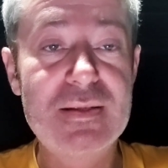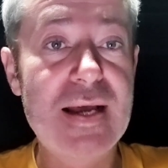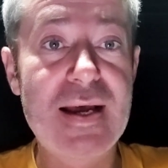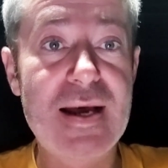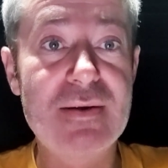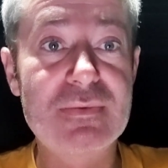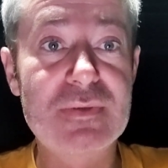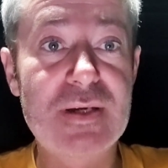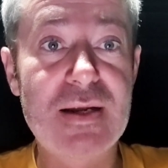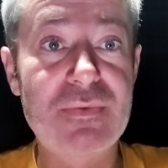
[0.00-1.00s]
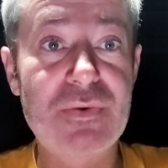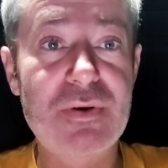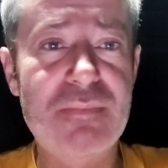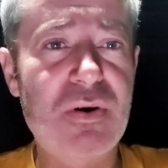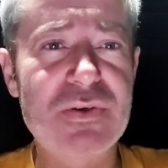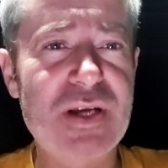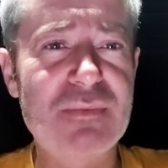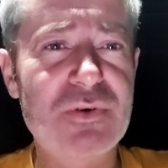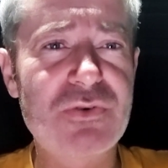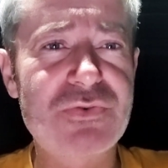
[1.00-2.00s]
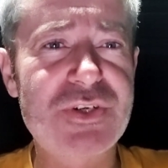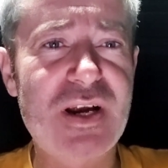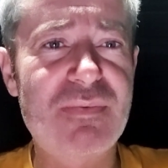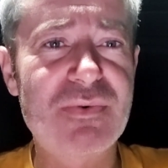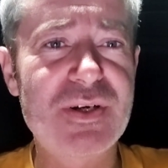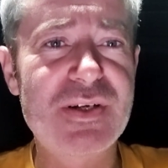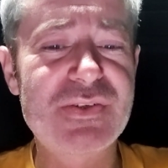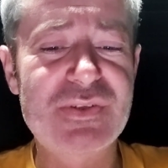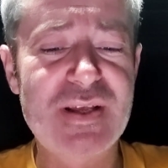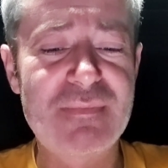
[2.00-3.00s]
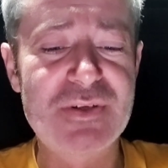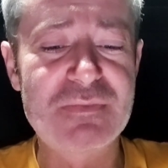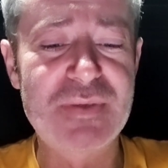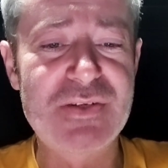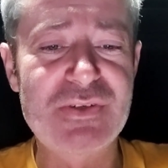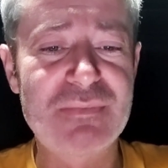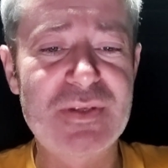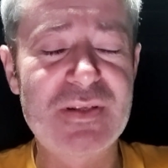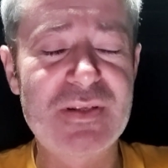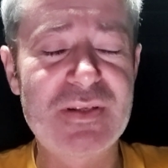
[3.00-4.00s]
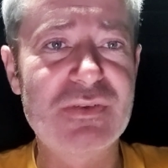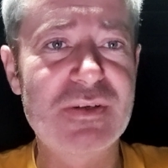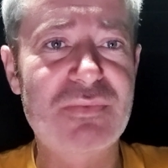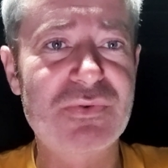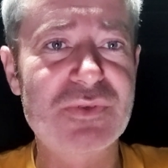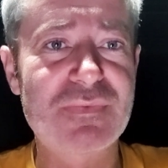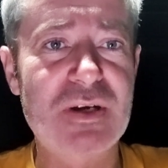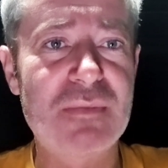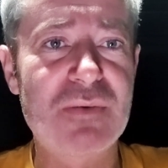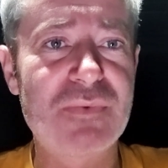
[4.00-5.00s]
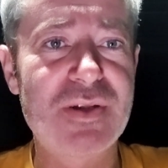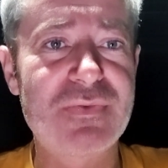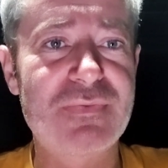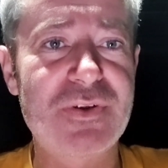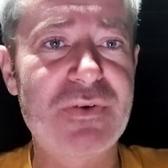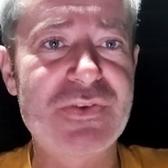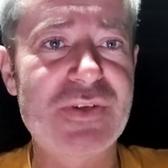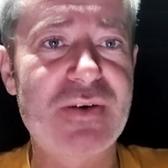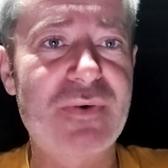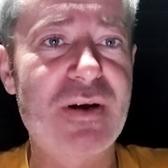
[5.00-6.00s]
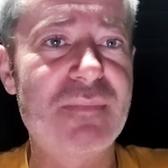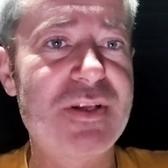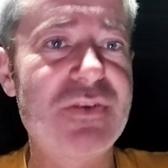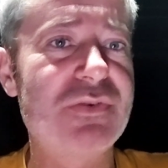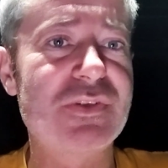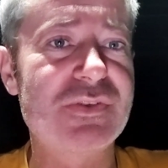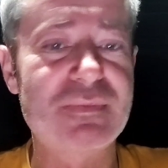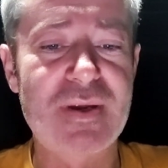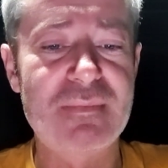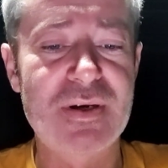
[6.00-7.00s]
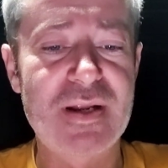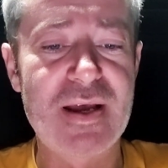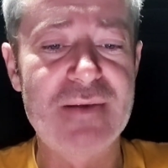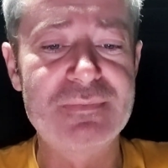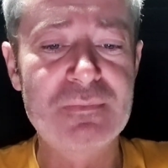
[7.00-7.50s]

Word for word: That I don't I don't know what a part-time grocery shopper is. That must be something these liberals have come up with for you to sit around, be useless, and make money at.